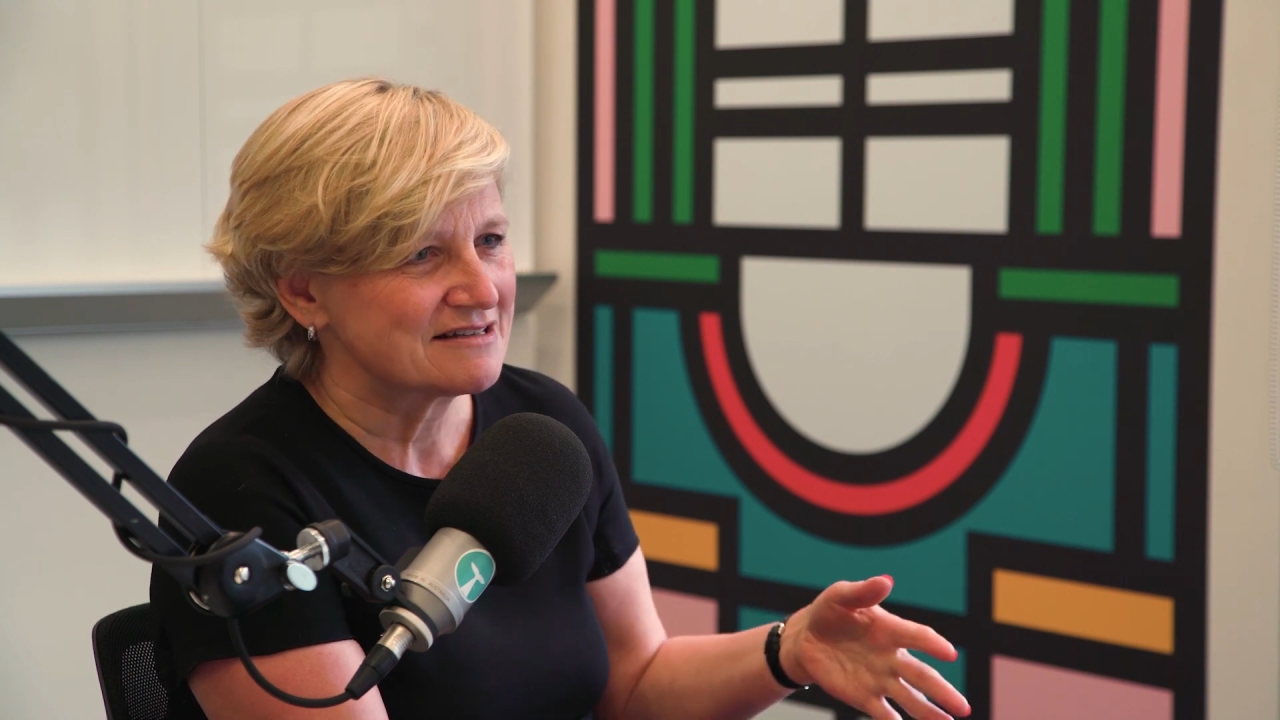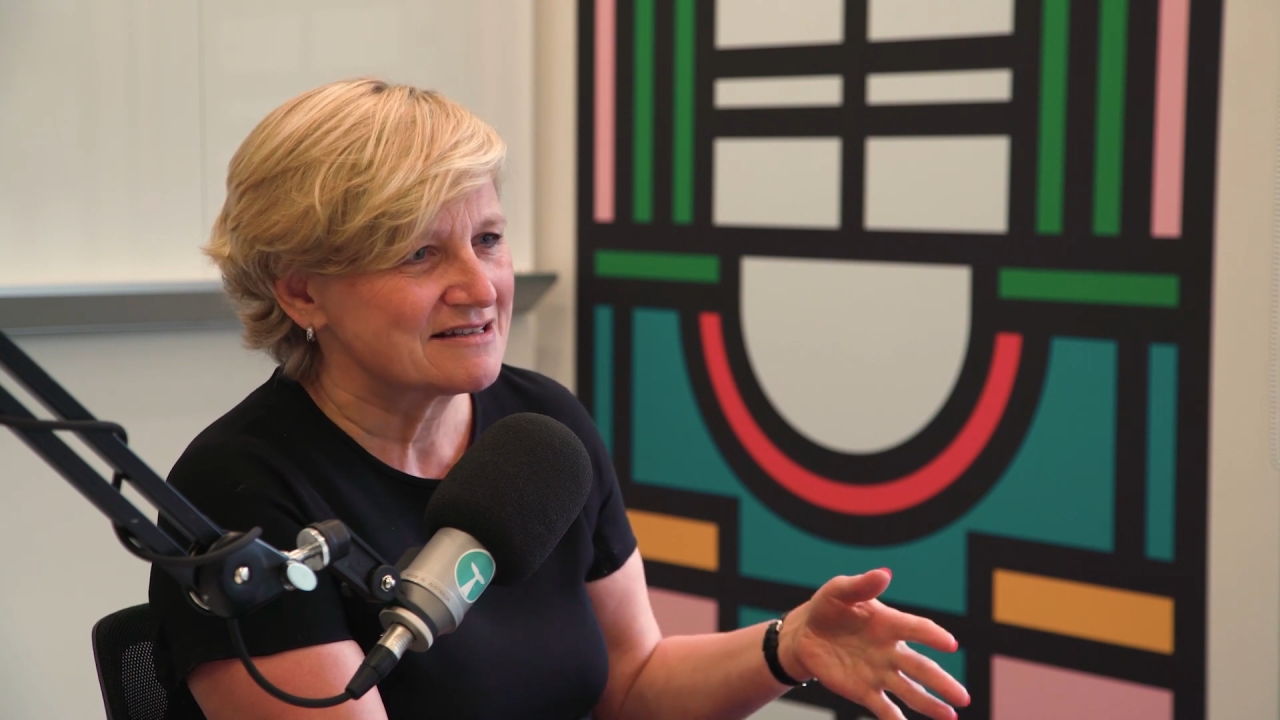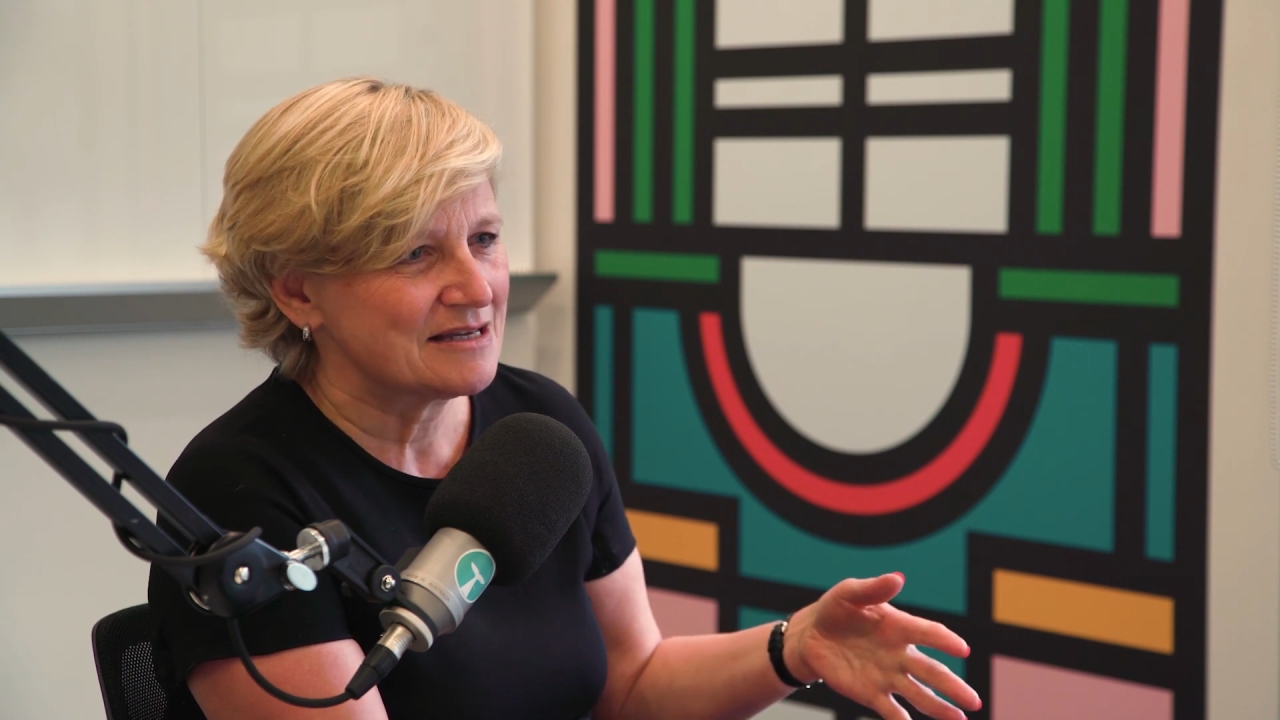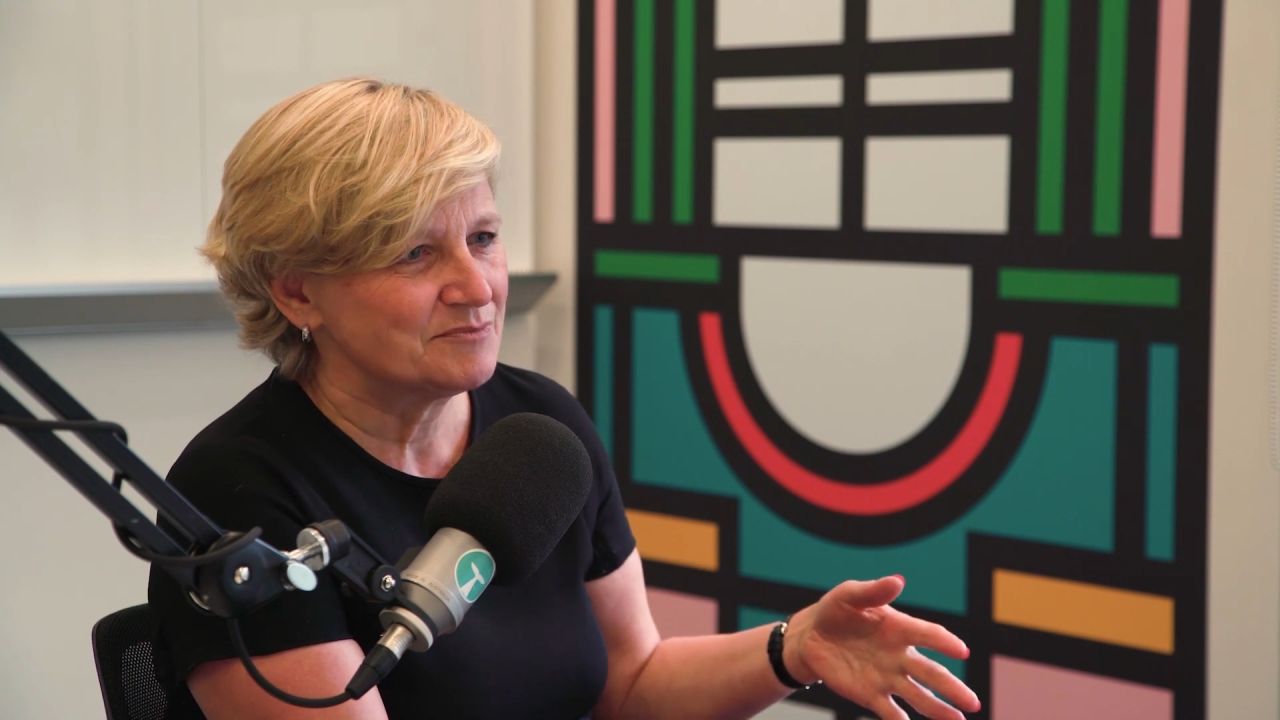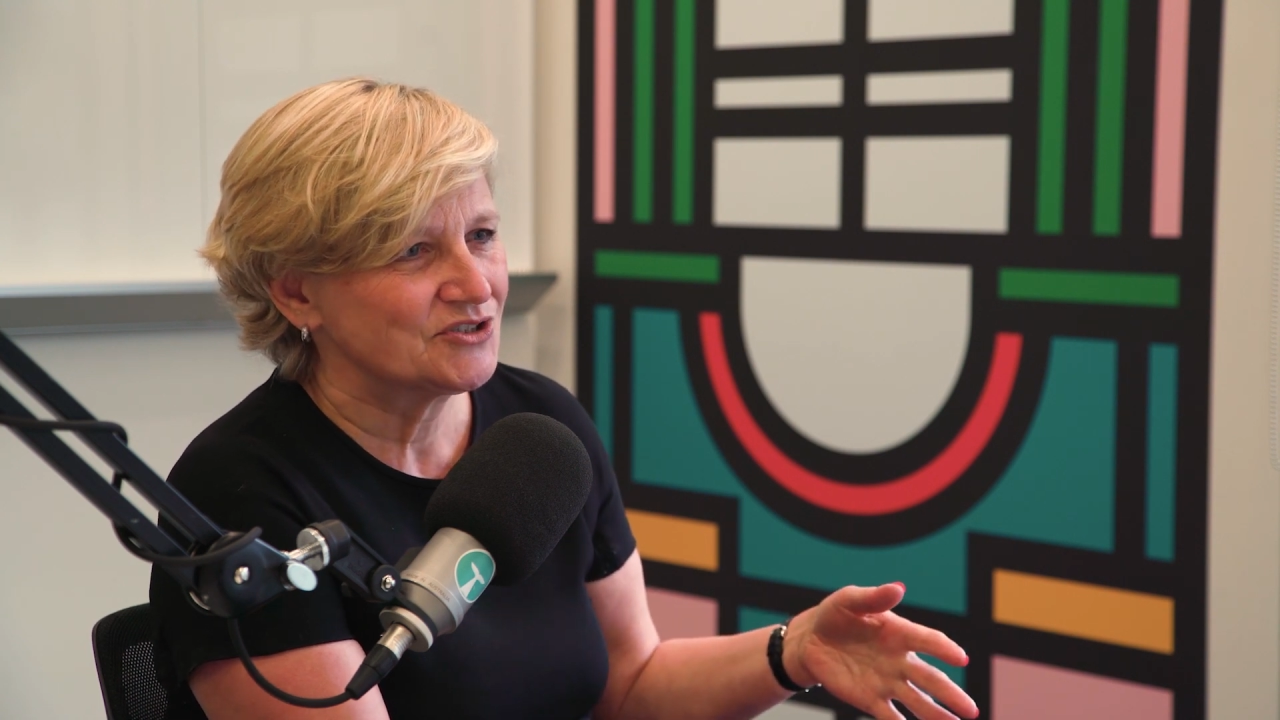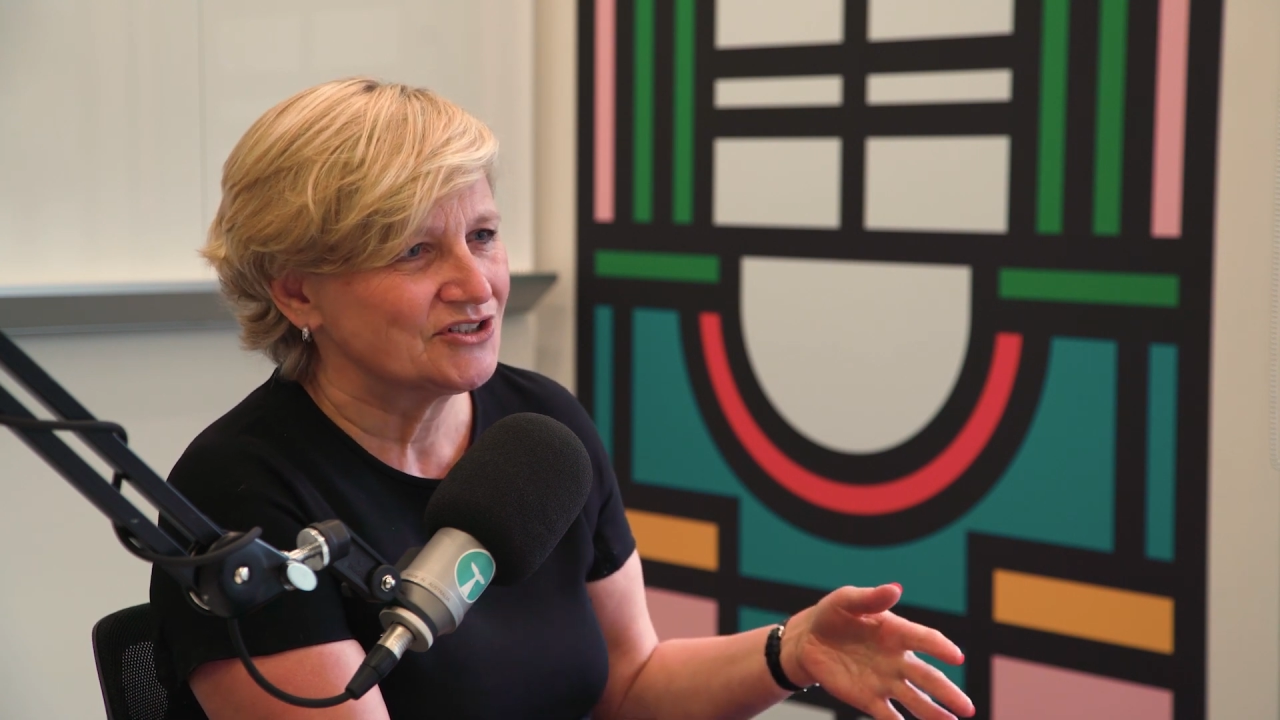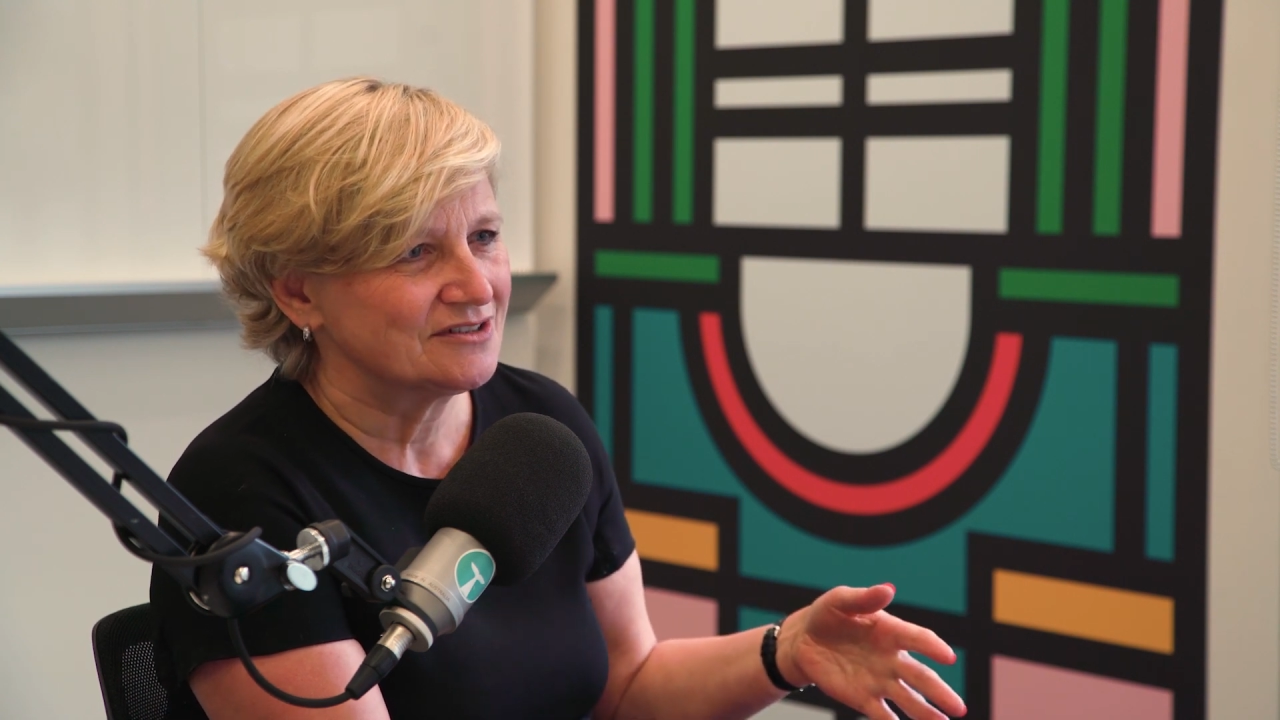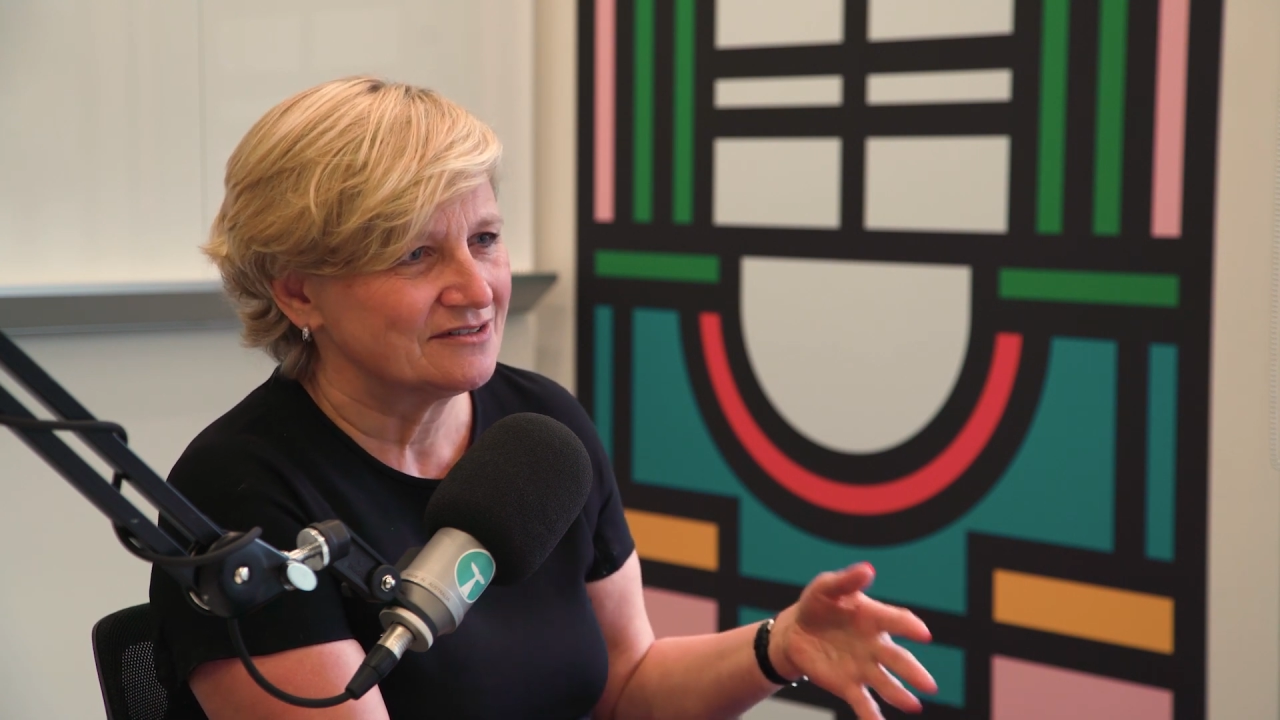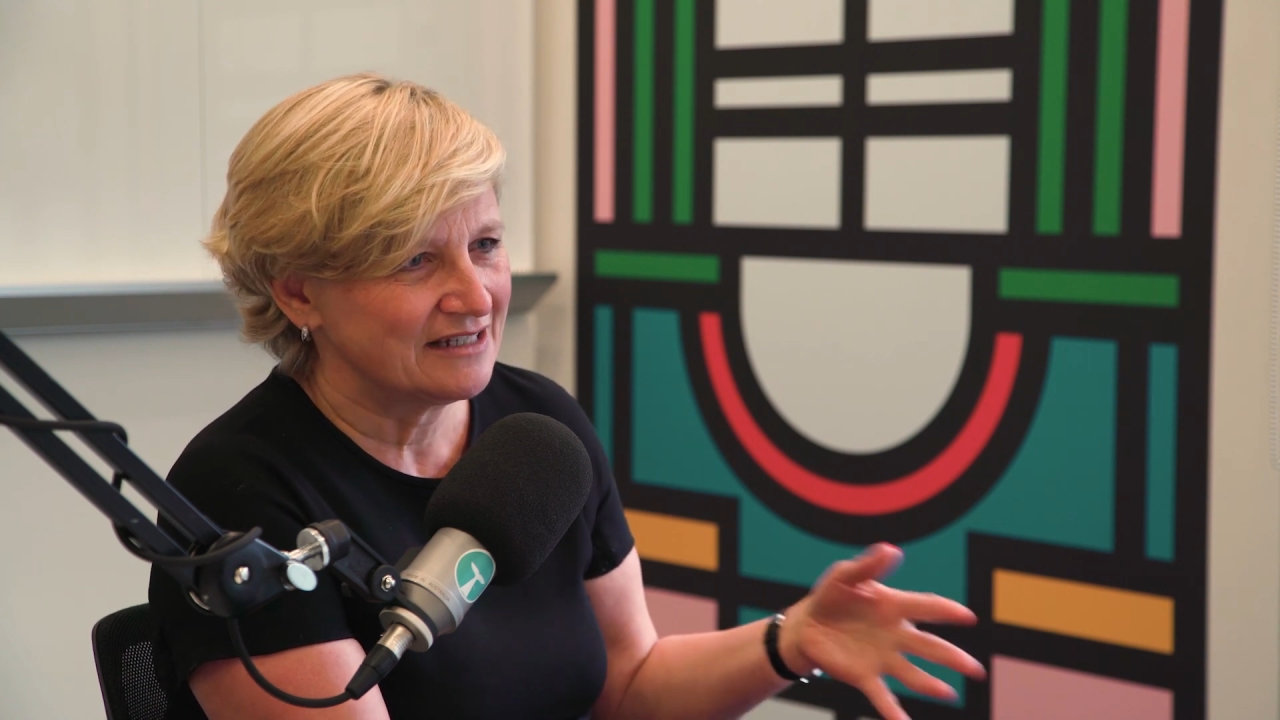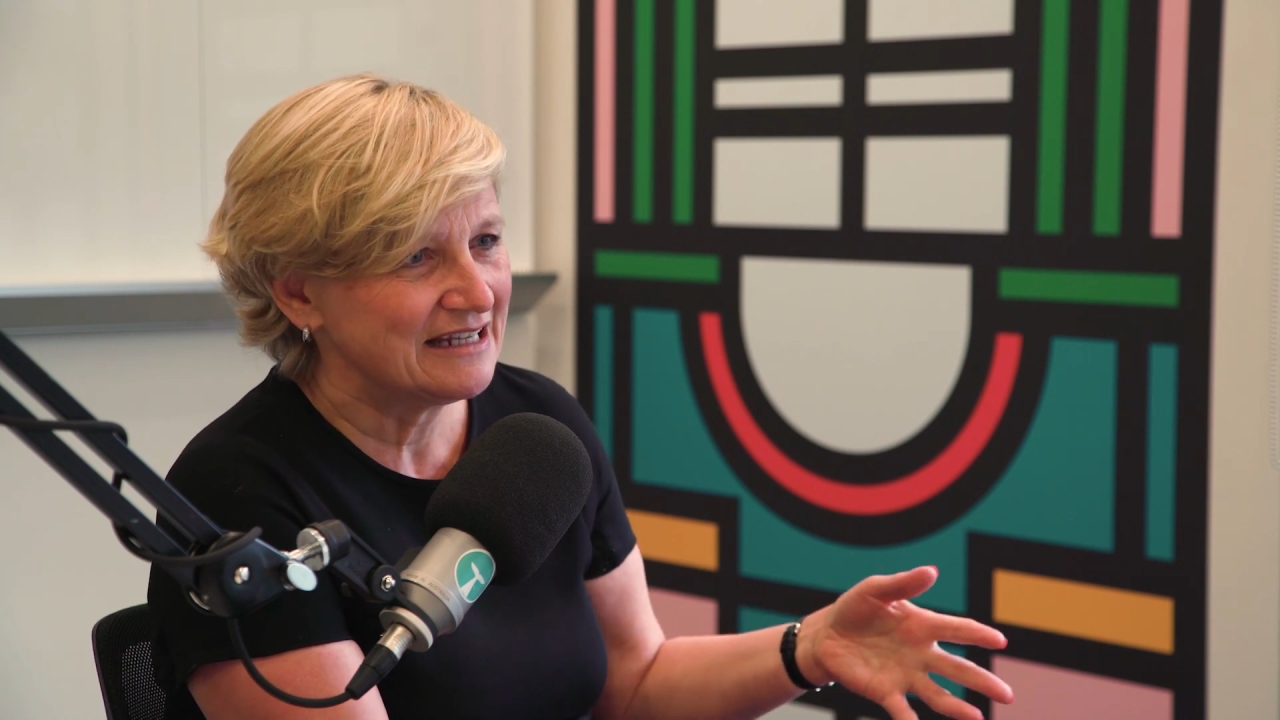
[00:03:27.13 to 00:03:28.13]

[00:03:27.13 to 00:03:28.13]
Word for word: exception